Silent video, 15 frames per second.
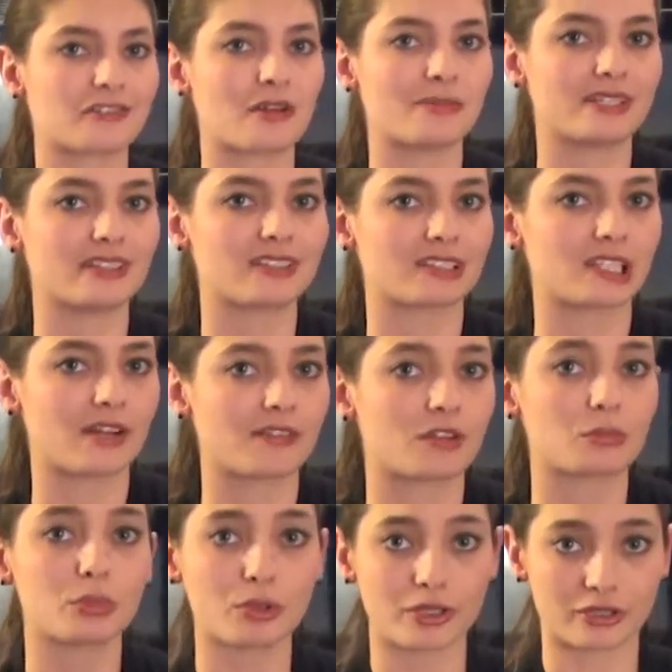are reminiscent of the
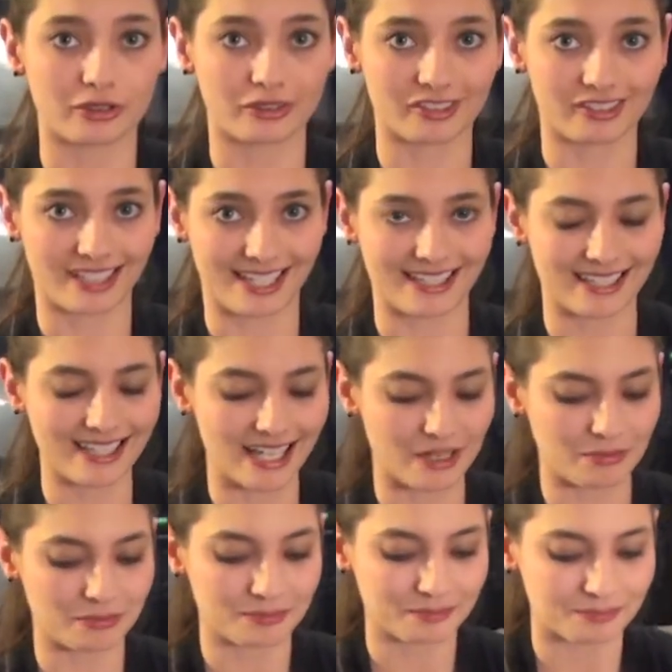portals in the game.